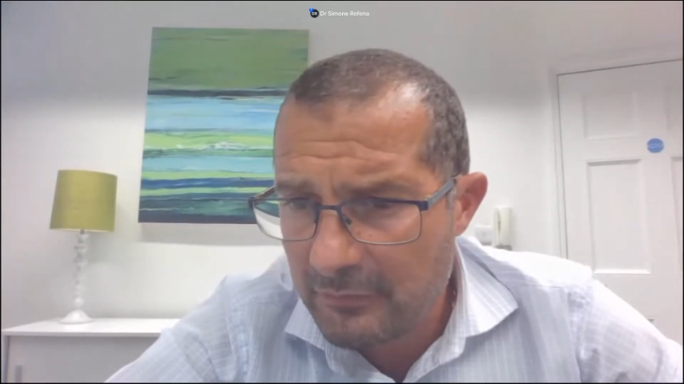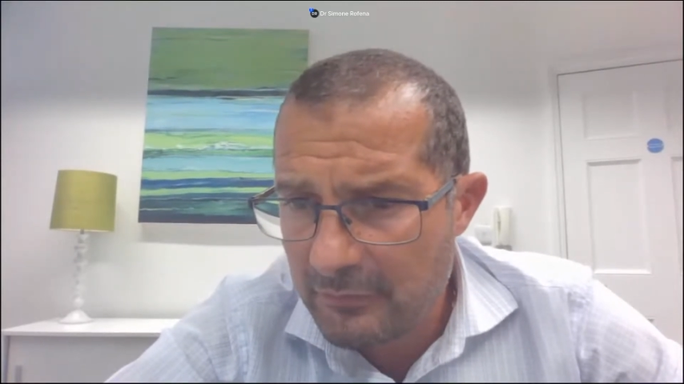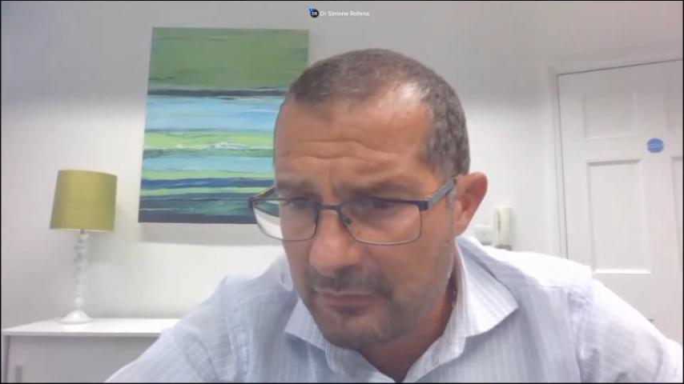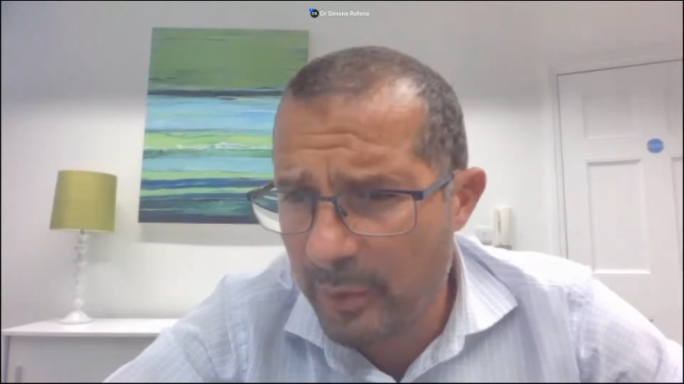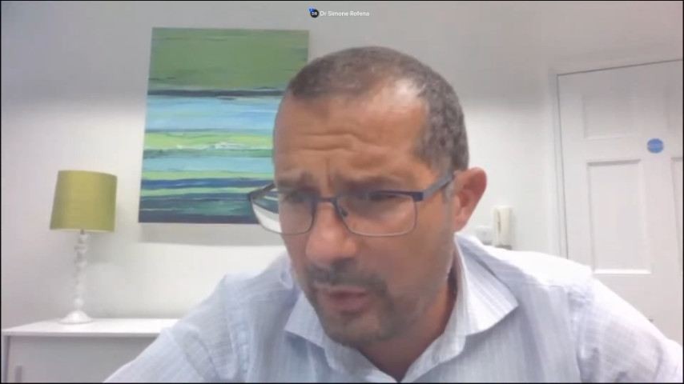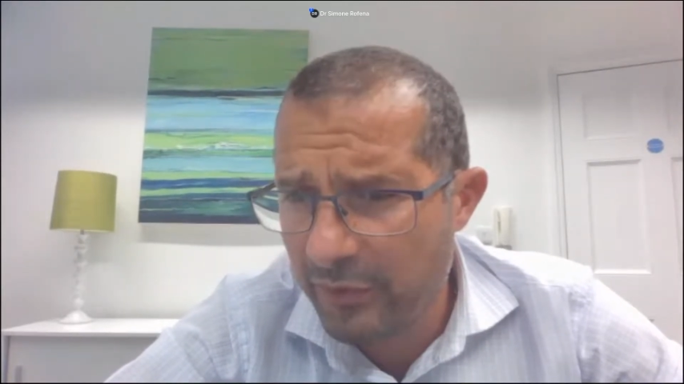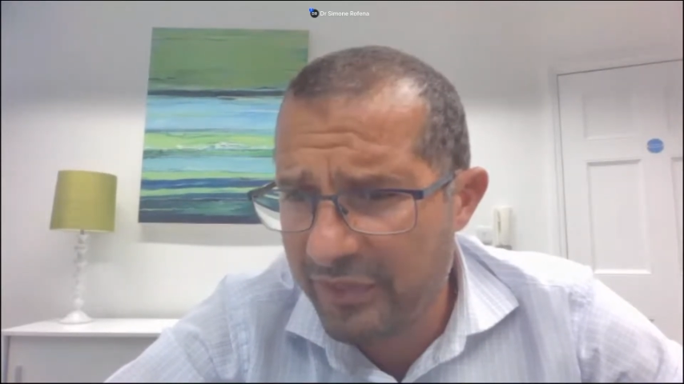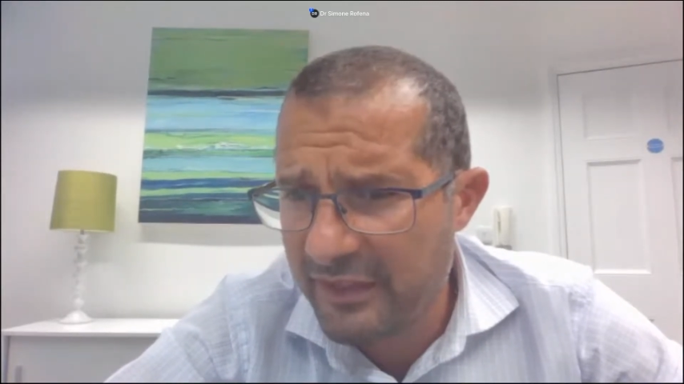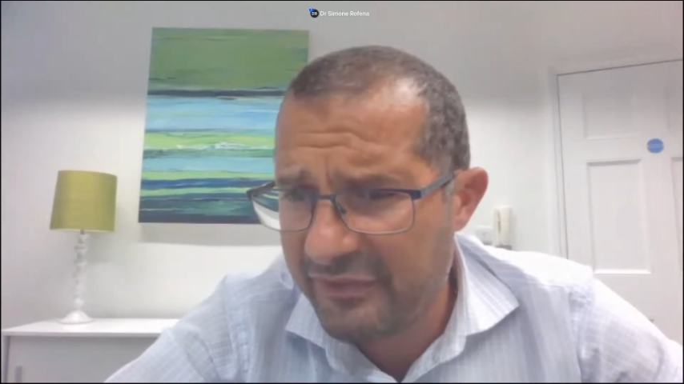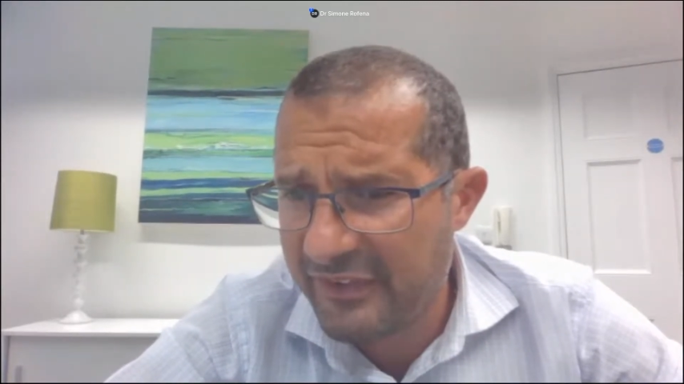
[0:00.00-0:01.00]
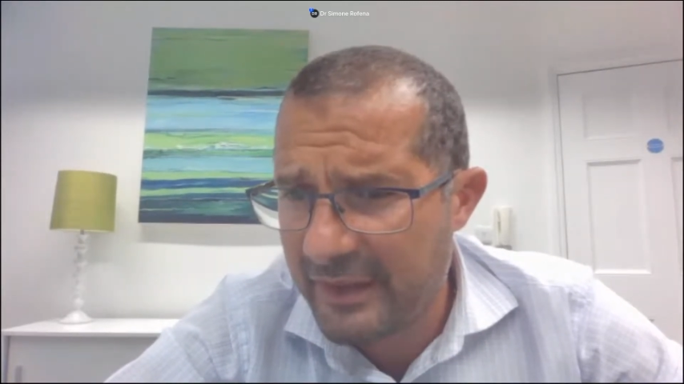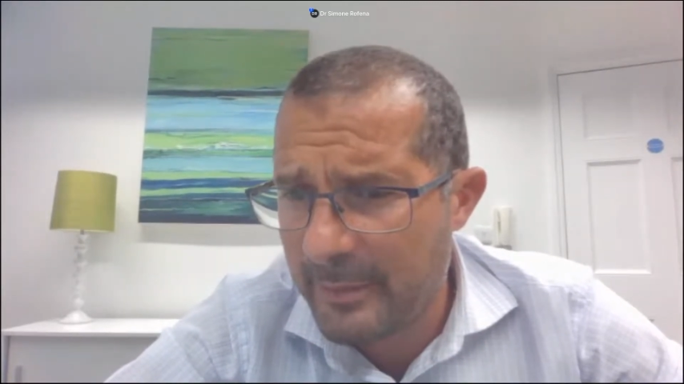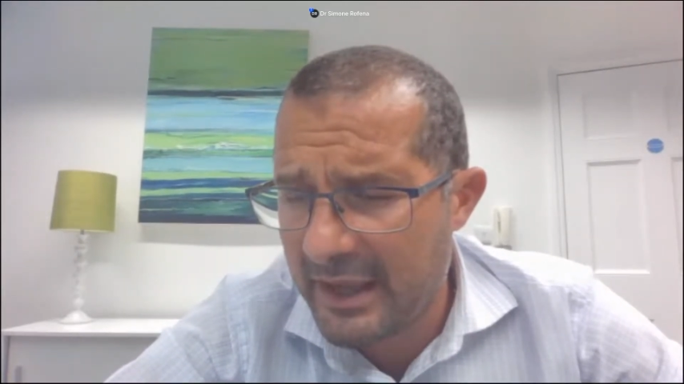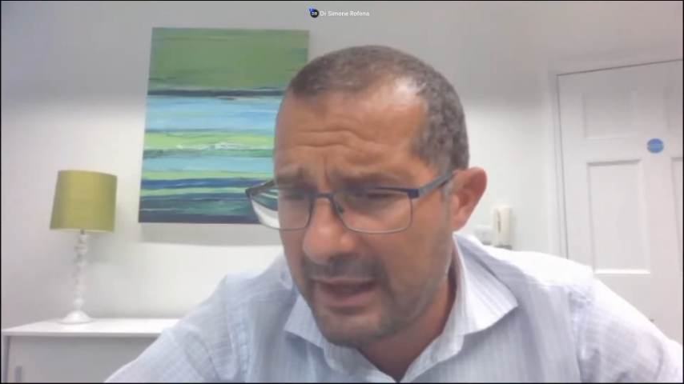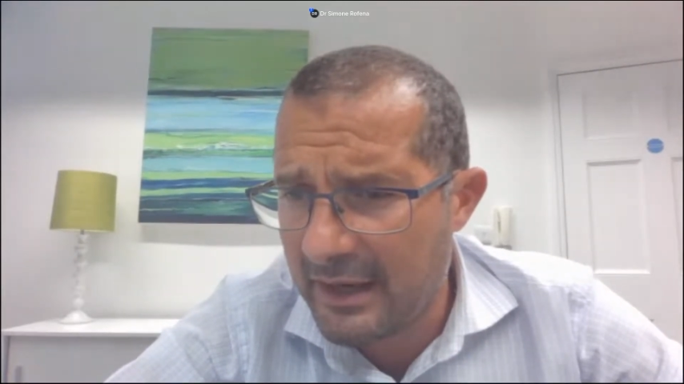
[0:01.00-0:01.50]
for both the
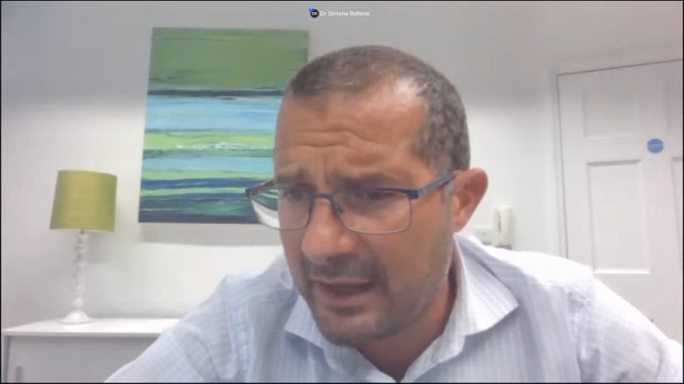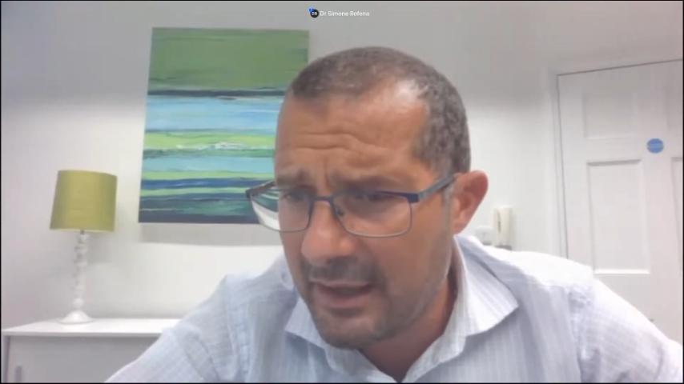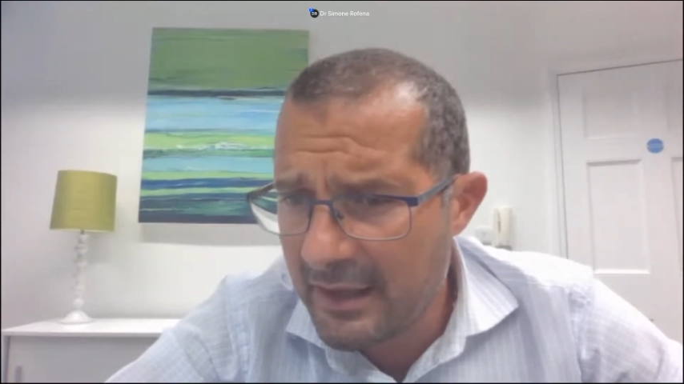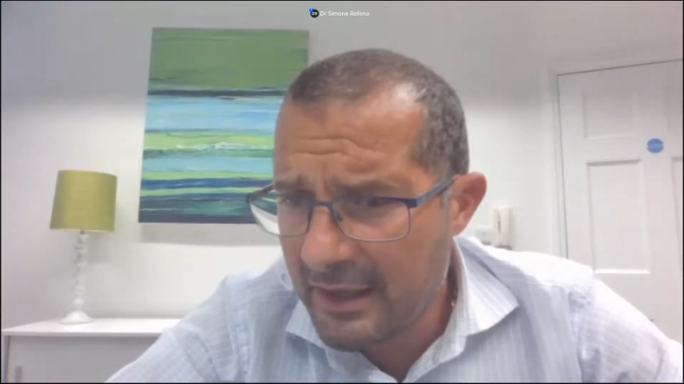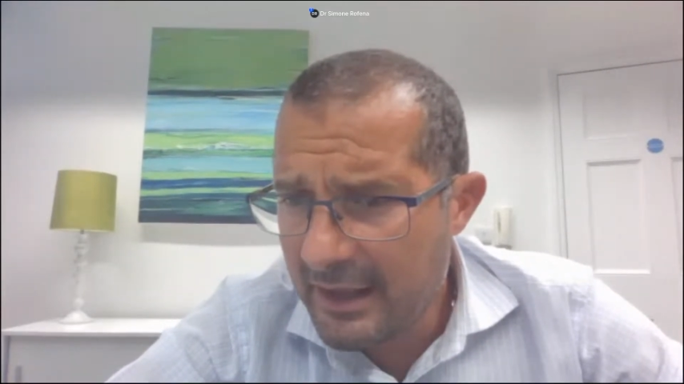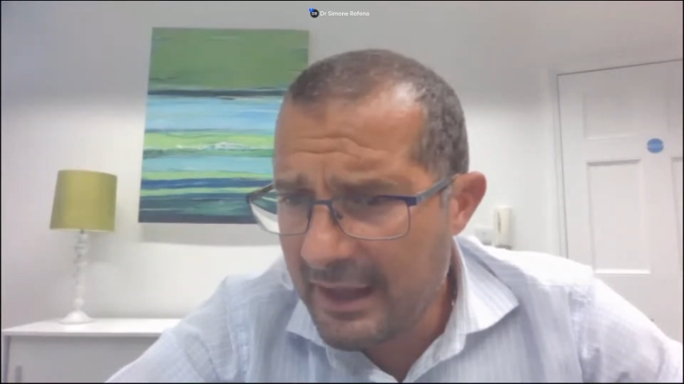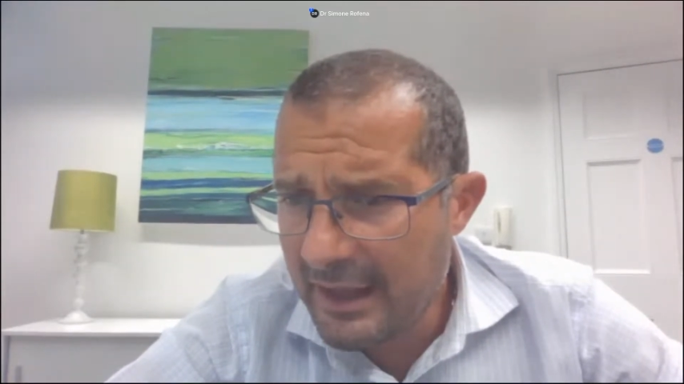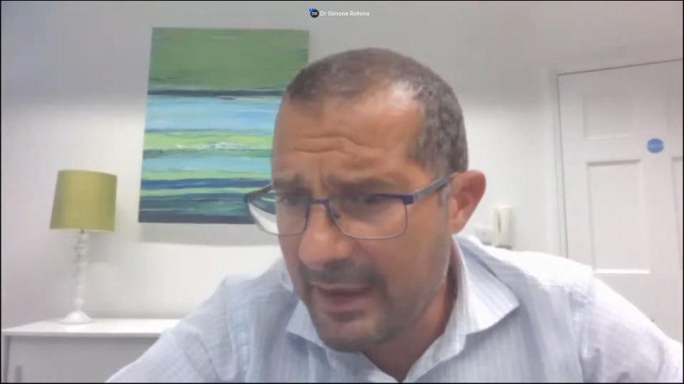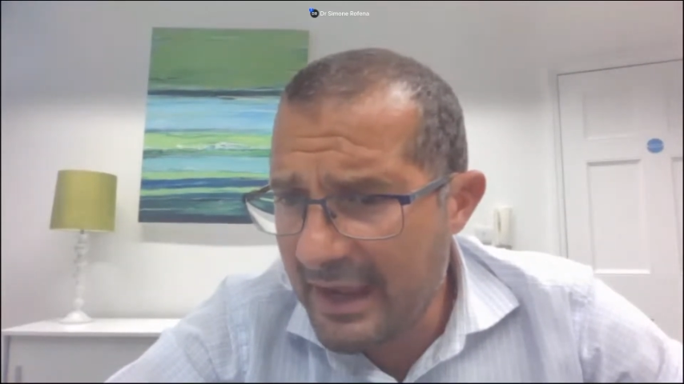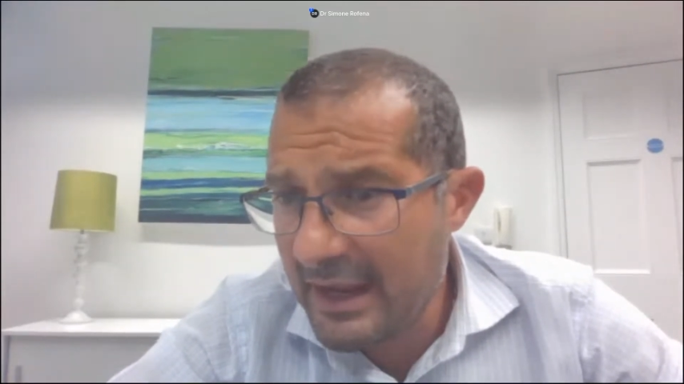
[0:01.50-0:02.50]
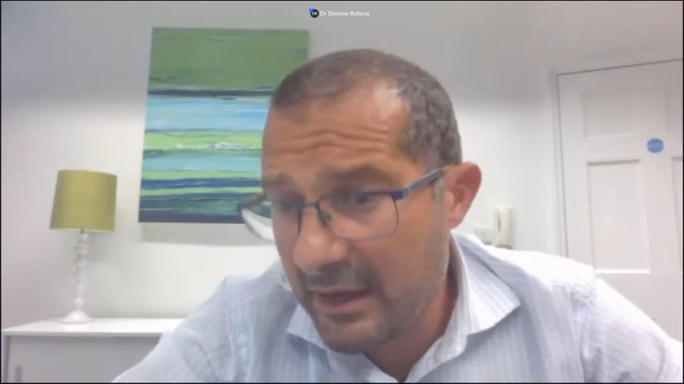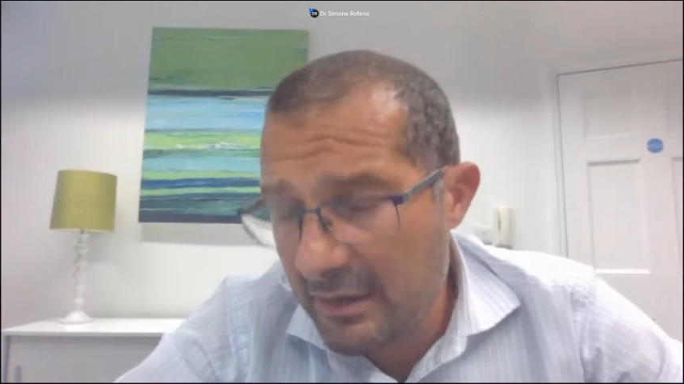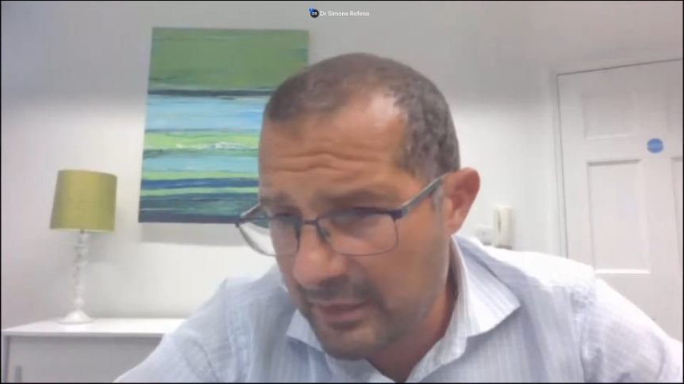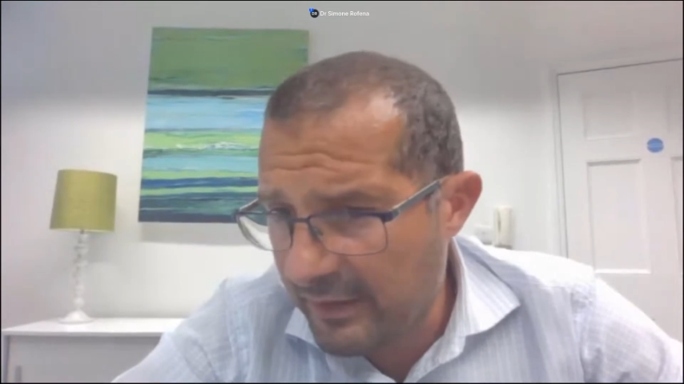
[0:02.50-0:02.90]
female and male?